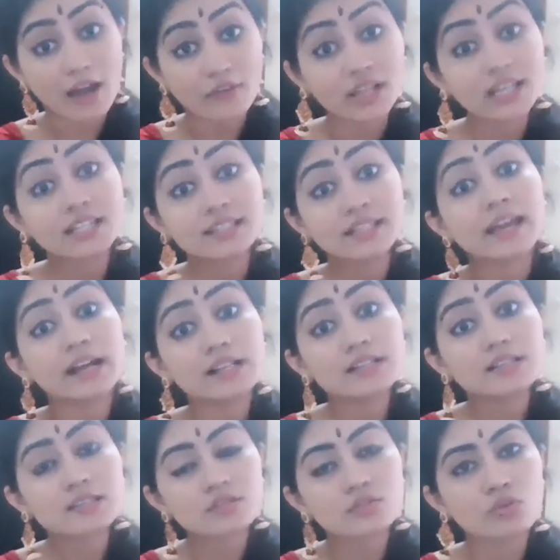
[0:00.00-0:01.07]
have anything
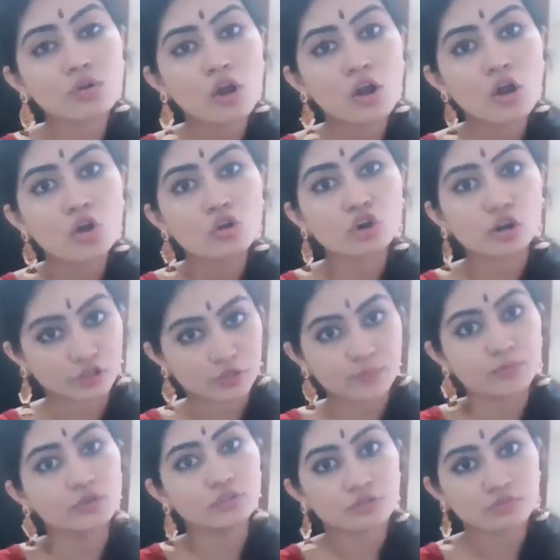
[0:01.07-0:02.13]
else to
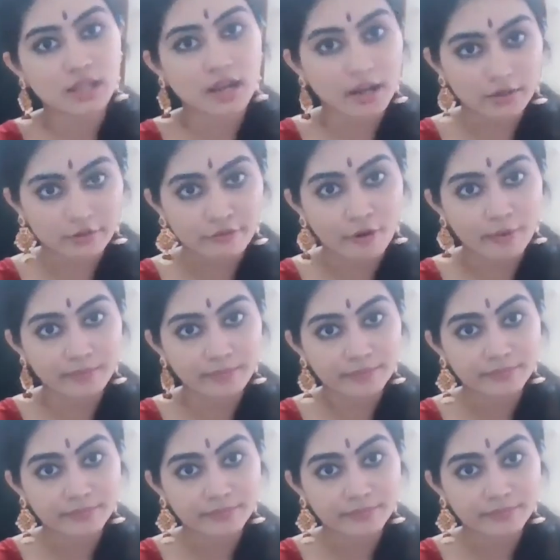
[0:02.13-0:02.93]
contribute to the art form.